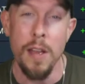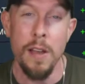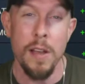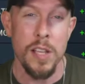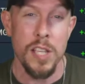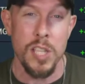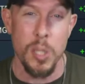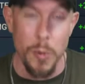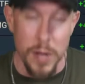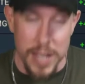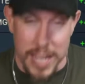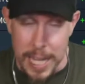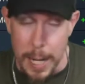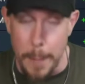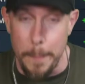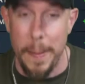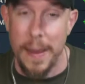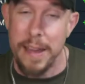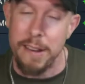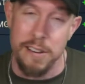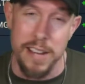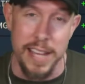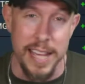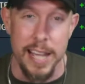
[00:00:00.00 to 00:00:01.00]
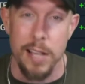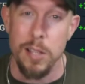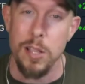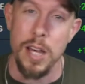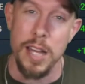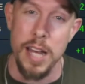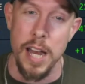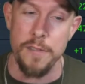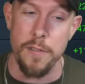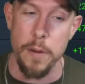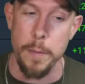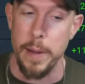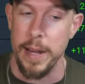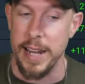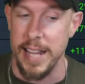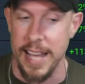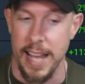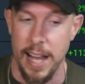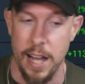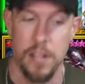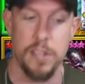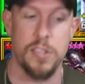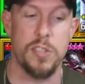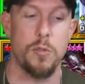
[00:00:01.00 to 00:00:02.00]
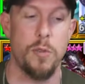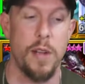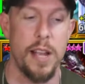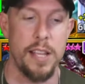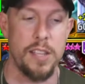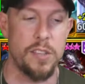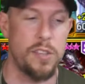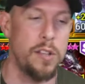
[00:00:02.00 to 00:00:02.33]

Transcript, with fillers: so we get a better heal on everybody else, right?